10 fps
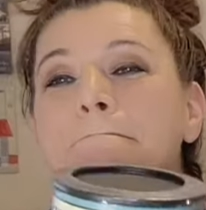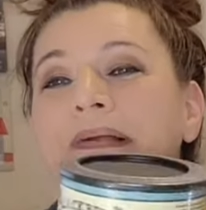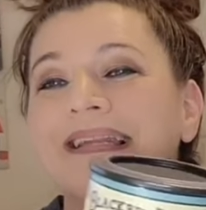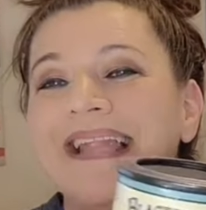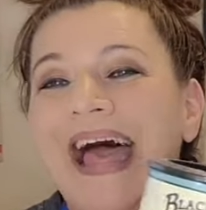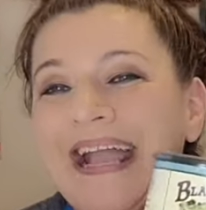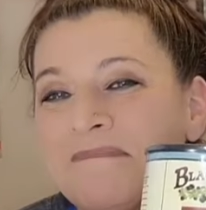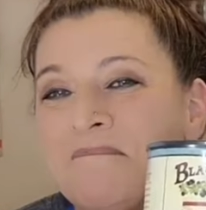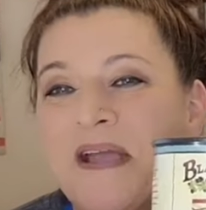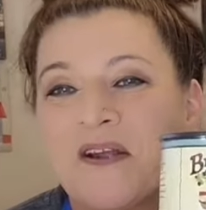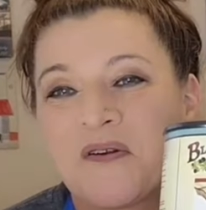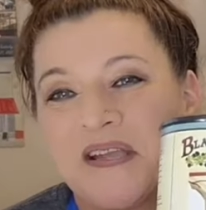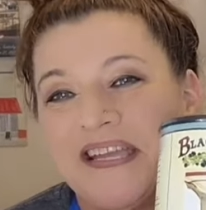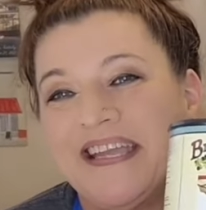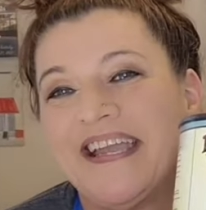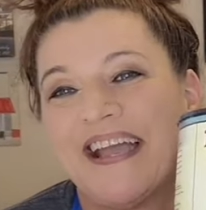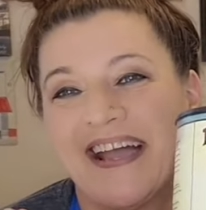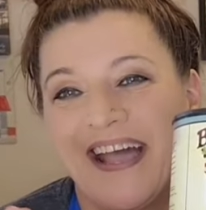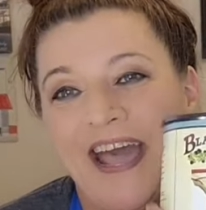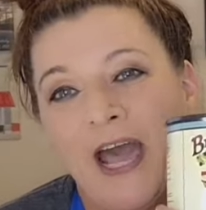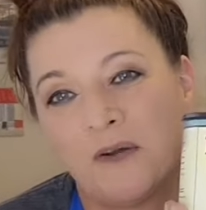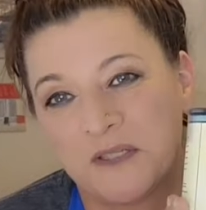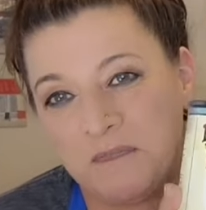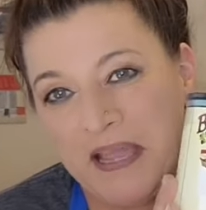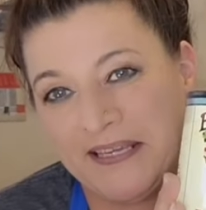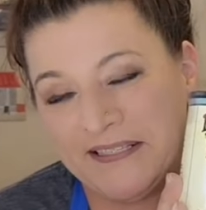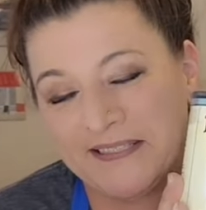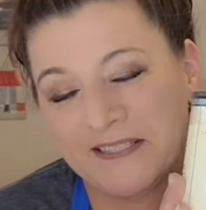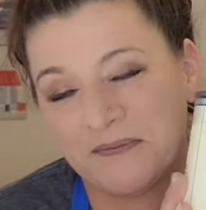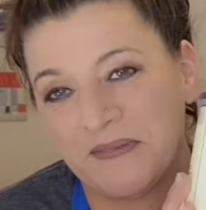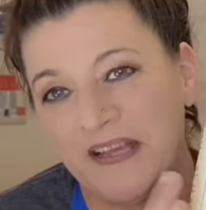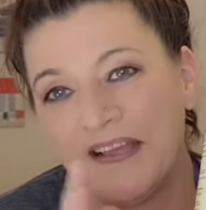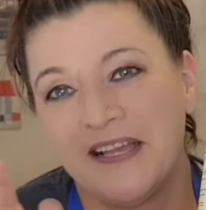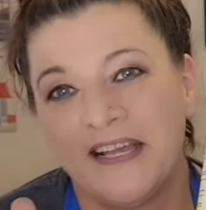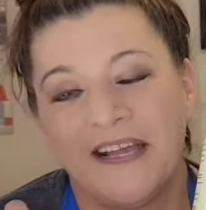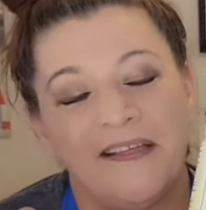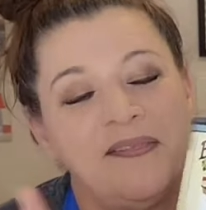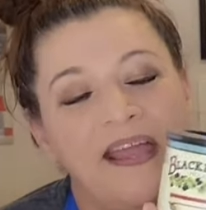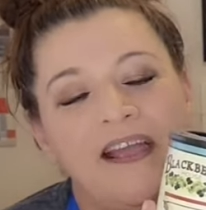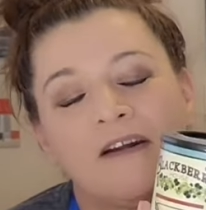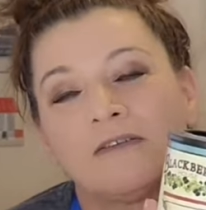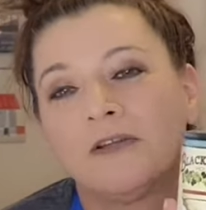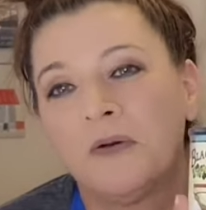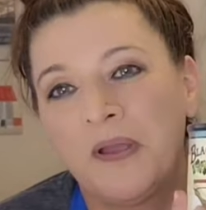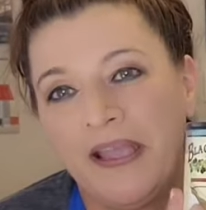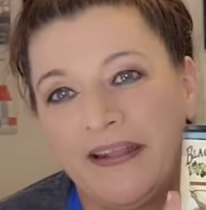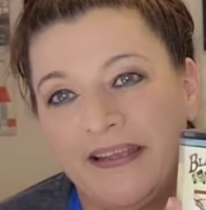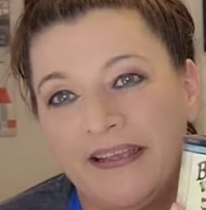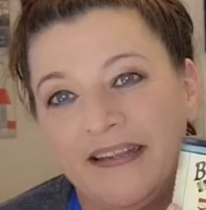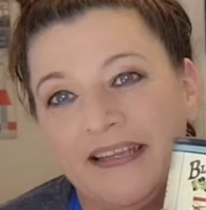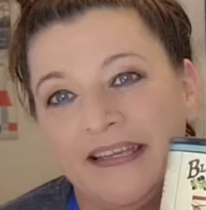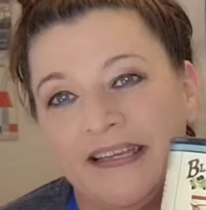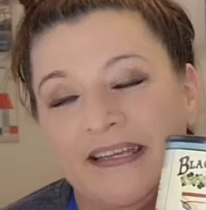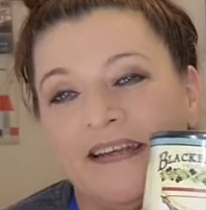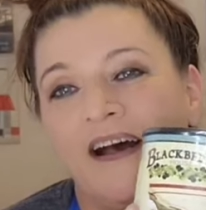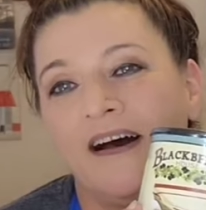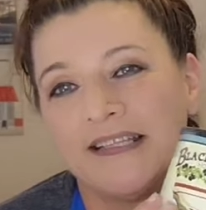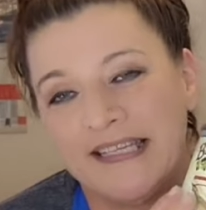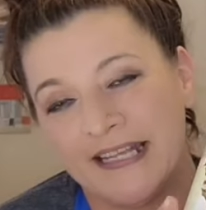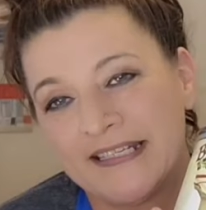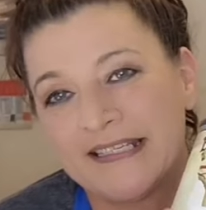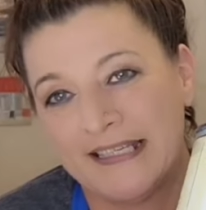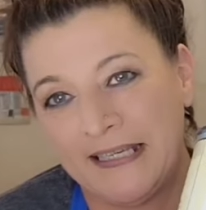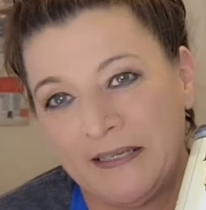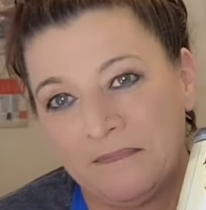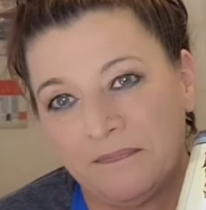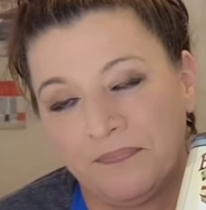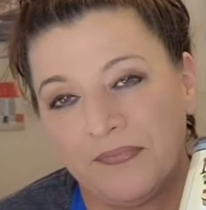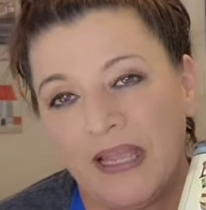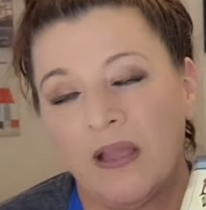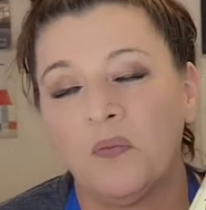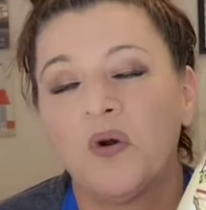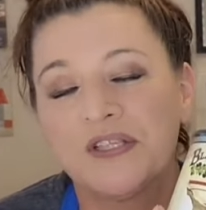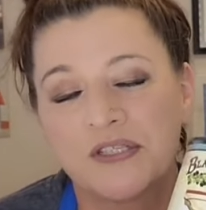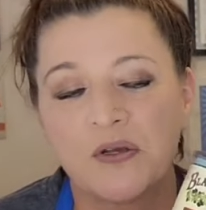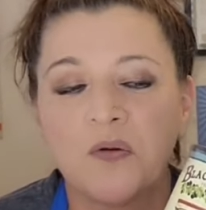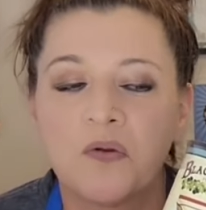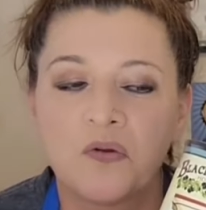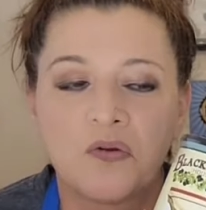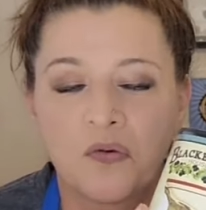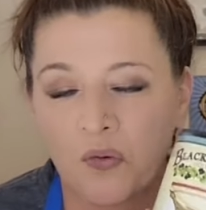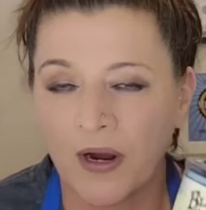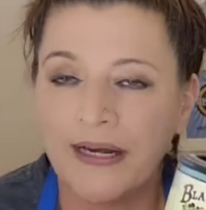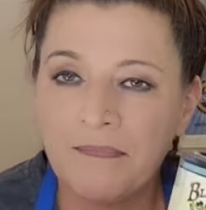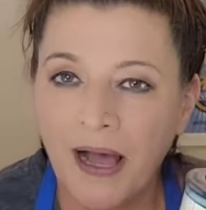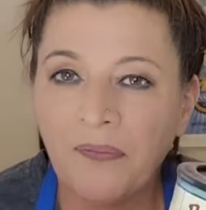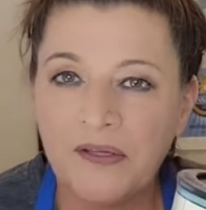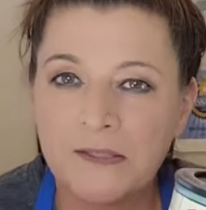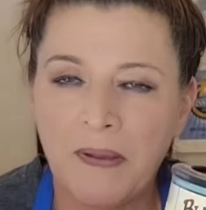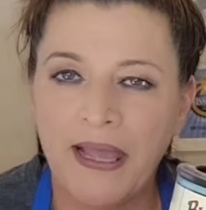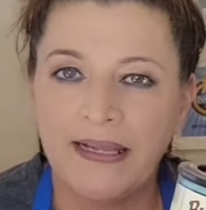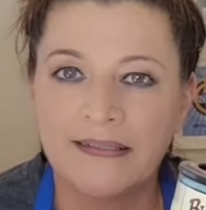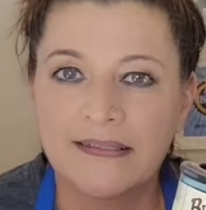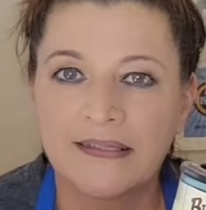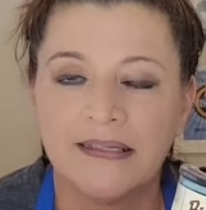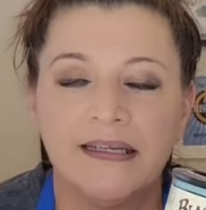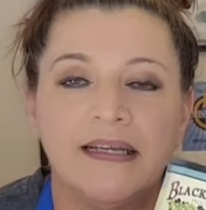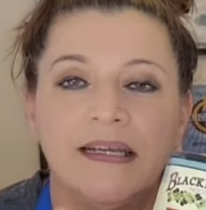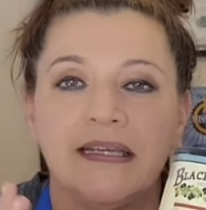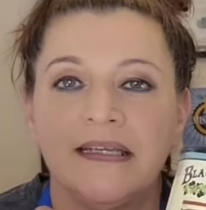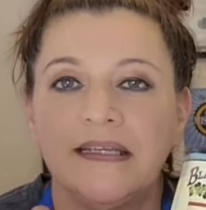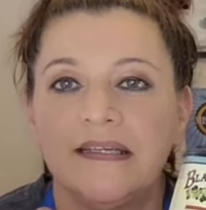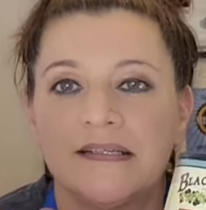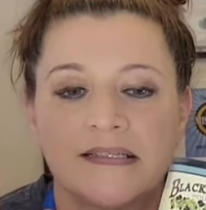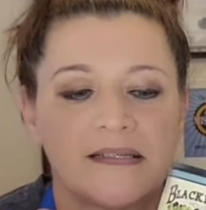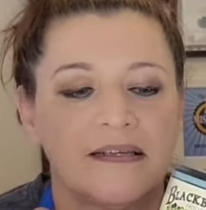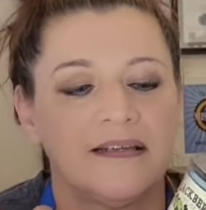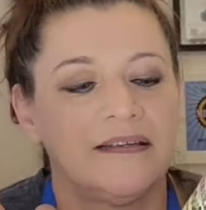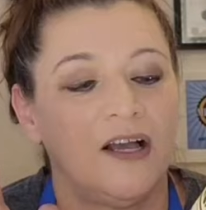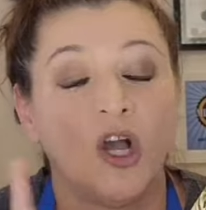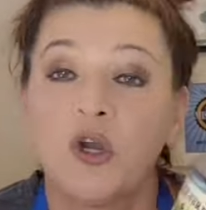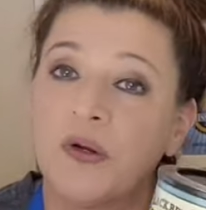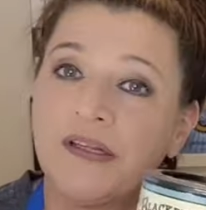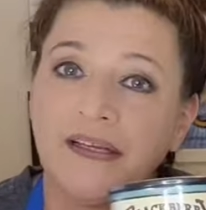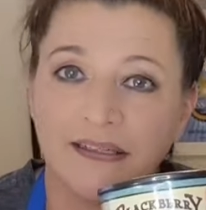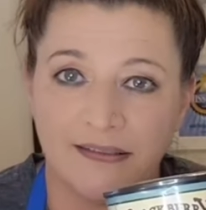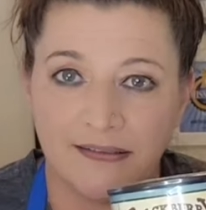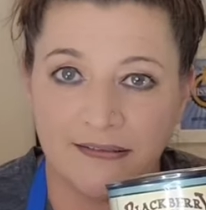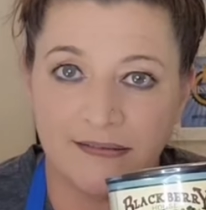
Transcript: blackberry house paint. They are located in uh, Tennessee. And what's so great about this paint, it is acrylic